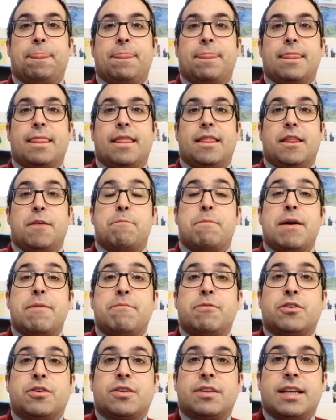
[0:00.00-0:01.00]
The
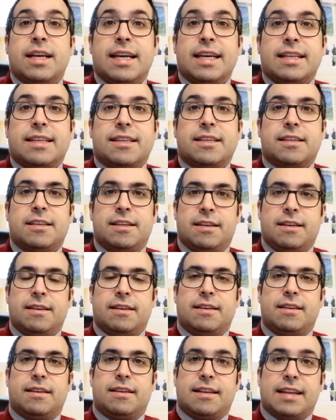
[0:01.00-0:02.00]
member states'
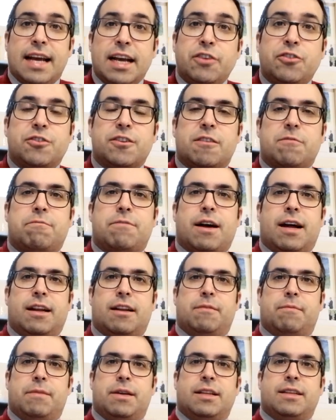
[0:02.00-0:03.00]
national
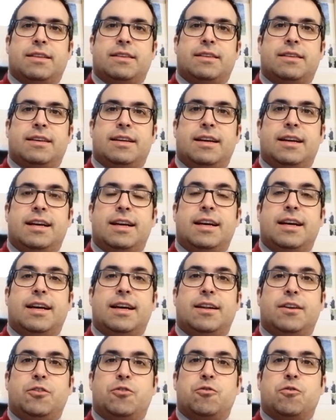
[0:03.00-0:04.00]
parliaments
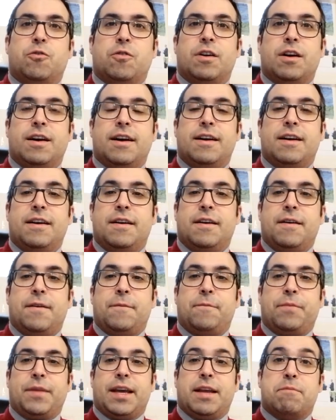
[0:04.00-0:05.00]
do,
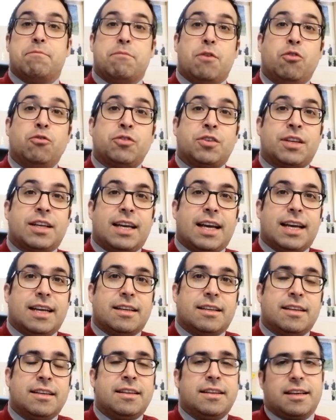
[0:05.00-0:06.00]
in most
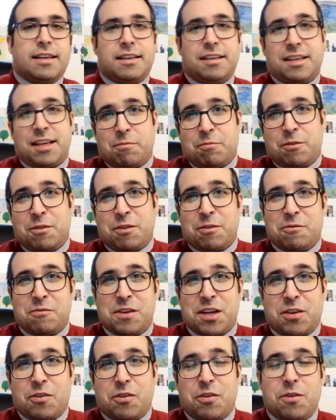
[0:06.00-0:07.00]
cases, except the
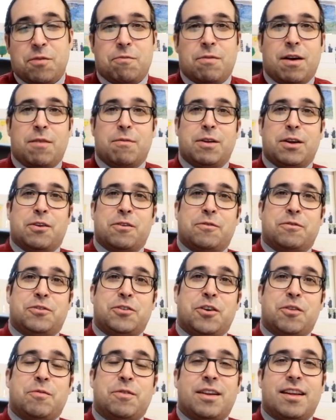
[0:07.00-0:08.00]
Federal Republic of
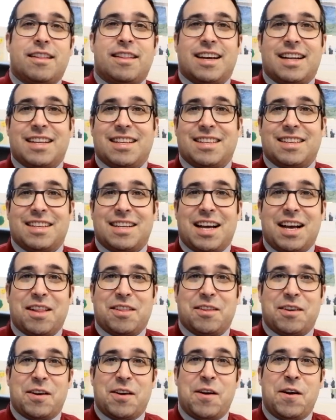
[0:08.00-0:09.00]
Germany, that is
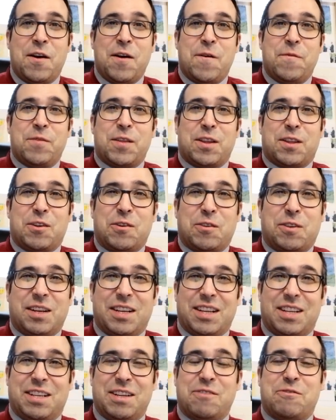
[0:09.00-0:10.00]
a totally
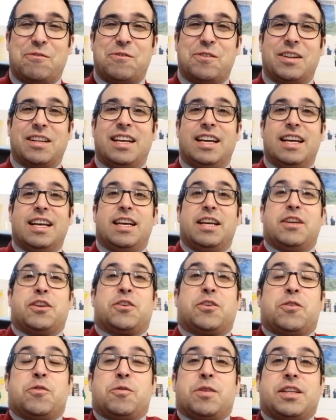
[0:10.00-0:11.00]
different
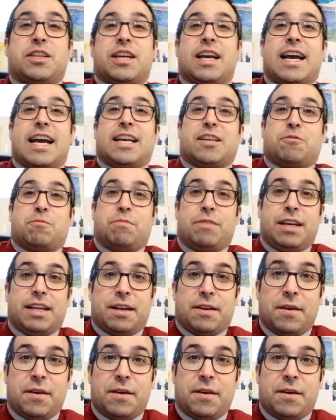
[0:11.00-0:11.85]
issue, which has been